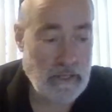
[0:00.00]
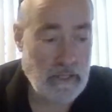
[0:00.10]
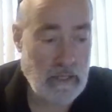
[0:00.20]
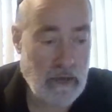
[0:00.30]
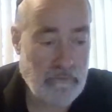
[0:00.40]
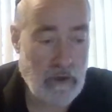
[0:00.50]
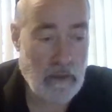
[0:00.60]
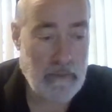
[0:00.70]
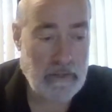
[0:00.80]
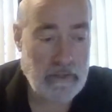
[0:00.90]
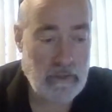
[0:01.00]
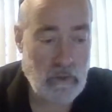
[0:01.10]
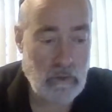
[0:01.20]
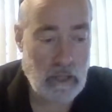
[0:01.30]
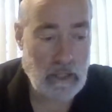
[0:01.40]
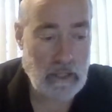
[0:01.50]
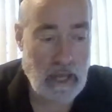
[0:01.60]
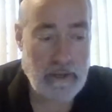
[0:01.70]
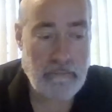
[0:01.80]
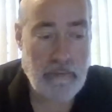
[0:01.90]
which many have commented a